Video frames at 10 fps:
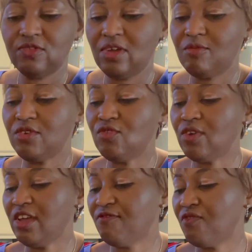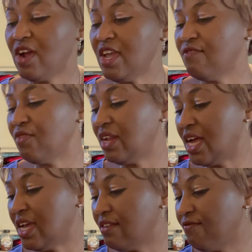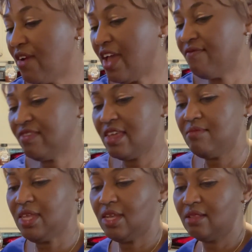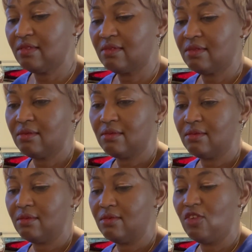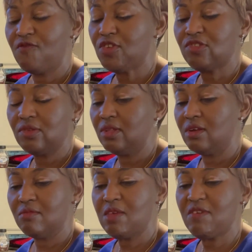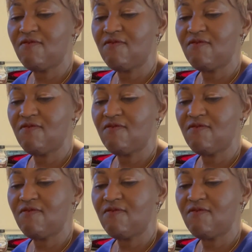So I'm going to air fry it for like 5-10 minutes. Not for too long, maybe